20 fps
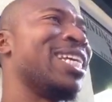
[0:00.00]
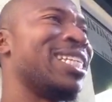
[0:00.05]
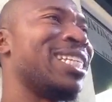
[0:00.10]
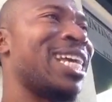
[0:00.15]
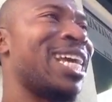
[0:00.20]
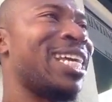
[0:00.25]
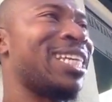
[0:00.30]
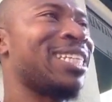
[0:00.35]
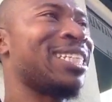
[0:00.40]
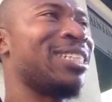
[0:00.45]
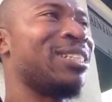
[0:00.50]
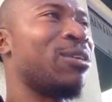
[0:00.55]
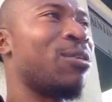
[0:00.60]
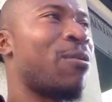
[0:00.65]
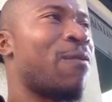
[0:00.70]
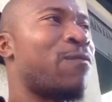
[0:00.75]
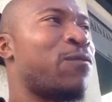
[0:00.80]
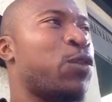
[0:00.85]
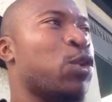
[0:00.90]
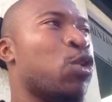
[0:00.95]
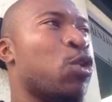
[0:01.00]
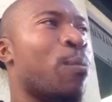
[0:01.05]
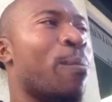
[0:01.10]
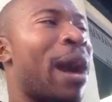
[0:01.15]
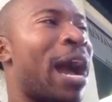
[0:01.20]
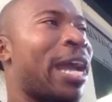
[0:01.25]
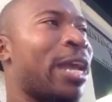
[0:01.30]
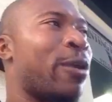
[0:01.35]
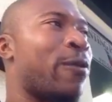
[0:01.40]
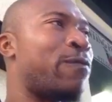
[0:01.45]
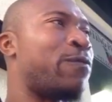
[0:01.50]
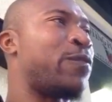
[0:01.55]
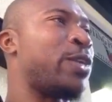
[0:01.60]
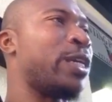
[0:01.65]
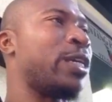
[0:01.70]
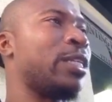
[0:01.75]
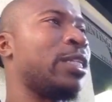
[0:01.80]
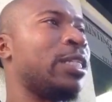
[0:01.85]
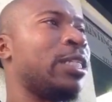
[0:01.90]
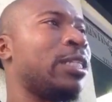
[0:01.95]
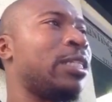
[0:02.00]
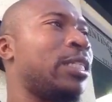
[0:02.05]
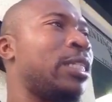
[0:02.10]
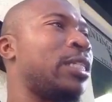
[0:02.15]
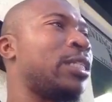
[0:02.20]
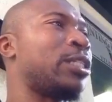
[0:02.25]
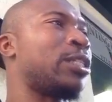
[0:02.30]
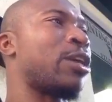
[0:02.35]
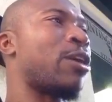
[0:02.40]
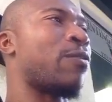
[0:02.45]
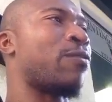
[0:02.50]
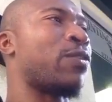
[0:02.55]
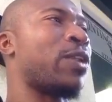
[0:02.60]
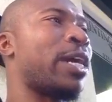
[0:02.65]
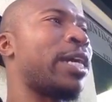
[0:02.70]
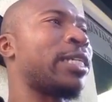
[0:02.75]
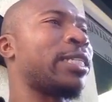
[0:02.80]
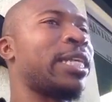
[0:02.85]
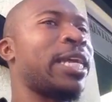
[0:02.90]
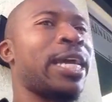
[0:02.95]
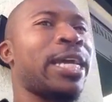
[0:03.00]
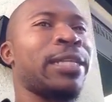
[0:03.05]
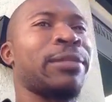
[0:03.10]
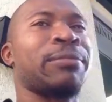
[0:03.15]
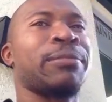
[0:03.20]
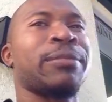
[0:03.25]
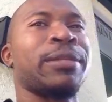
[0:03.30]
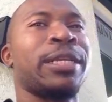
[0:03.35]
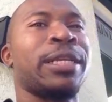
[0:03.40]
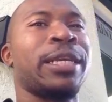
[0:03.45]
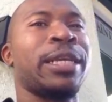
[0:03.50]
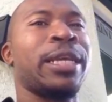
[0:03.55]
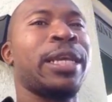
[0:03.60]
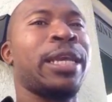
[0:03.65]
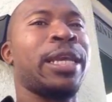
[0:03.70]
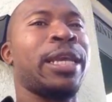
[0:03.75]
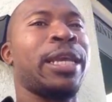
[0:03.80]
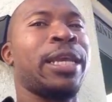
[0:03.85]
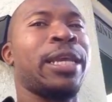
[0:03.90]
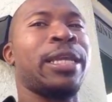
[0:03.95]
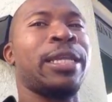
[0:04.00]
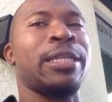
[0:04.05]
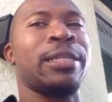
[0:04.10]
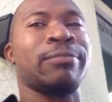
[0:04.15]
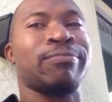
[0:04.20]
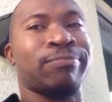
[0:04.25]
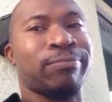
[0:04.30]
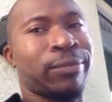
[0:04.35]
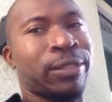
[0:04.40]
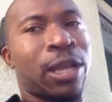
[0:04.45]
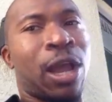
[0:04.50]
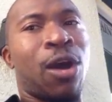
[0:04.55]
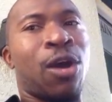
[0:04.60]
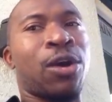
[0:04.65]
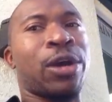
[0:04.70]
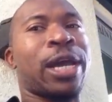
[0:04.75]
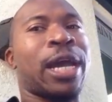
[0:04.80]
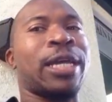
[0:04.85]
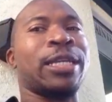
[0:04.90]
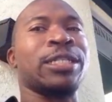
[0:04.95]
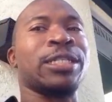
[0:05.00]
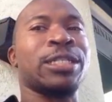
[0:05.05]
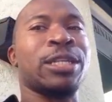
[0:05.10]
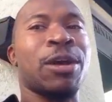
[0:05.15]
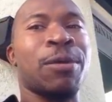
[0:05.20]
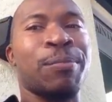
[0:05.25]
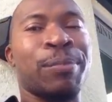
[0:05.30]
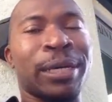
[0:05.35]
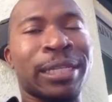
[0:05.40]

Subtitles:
that, you know, fooled by a feeling and stuff like that and all kind of stuff.